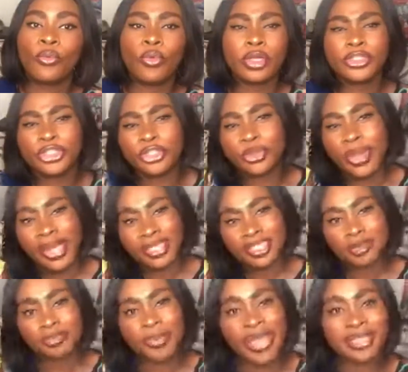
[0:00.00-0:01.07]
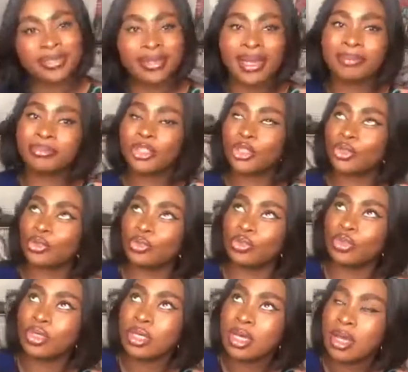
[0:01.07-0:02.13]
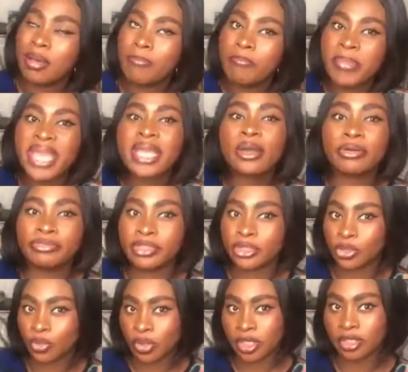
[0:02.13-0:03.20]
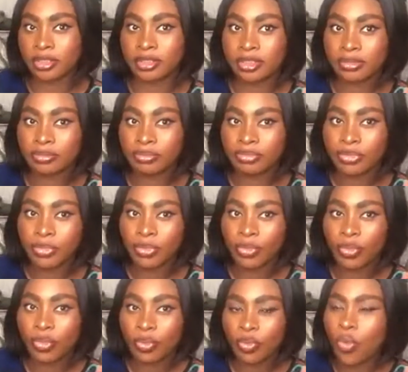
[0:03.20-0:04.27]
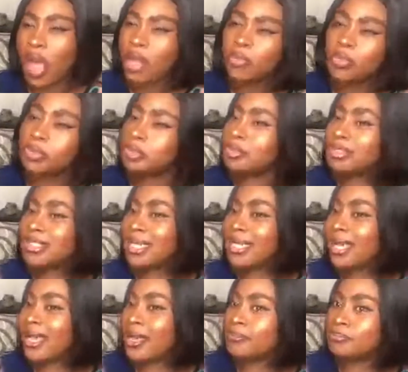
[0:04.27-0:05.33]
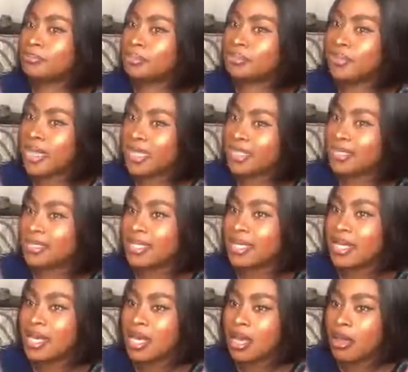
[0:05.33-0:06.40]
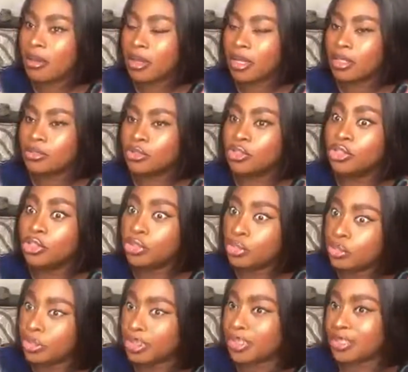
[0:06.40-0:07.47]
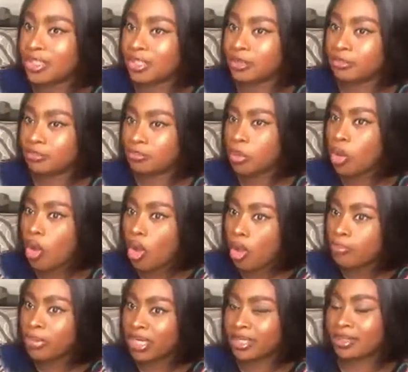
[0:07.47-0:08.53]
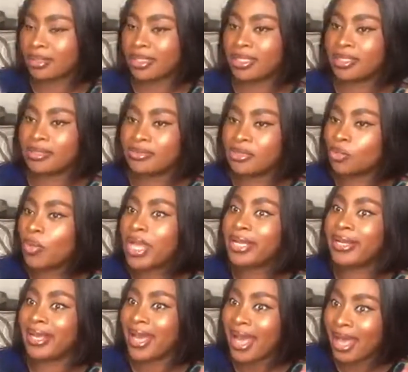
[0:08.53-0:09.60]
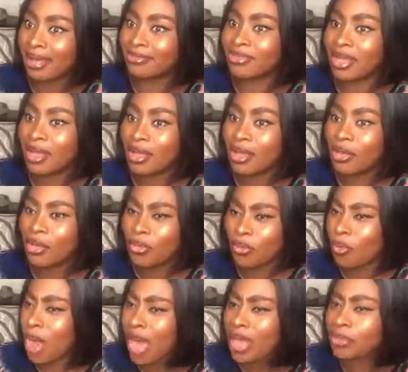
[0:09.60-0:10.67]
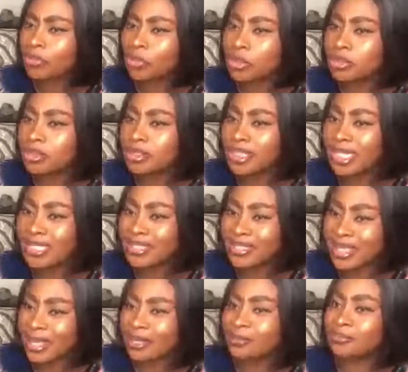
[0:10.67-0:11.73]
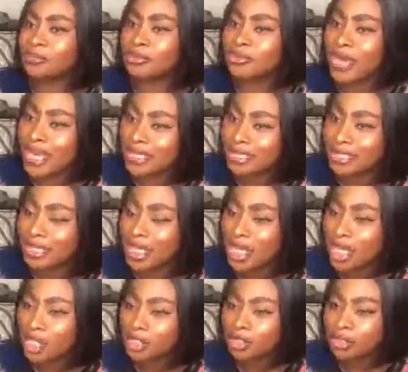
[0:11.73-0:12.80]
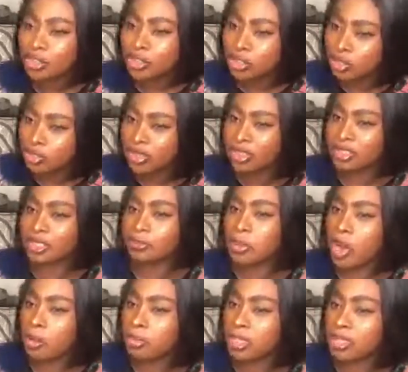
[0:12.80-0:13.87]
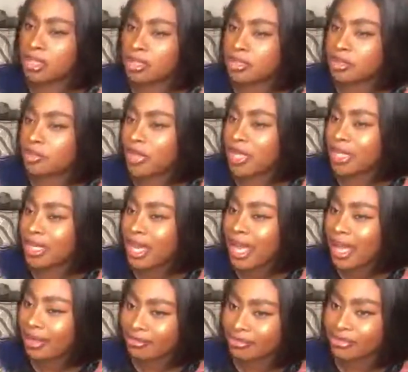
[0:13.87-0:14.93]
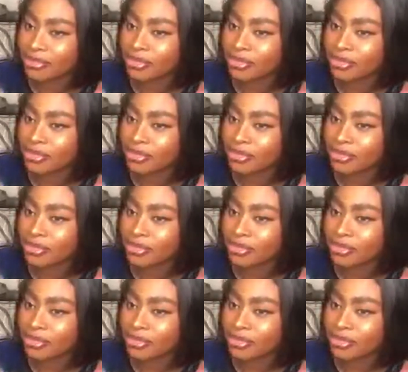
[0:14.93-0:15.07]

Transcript: What do you expect them to make of this world? Why wouldn't they embrace nudity publicly the way they have? Why wouldn't they celebrate nudity publicly the way they have?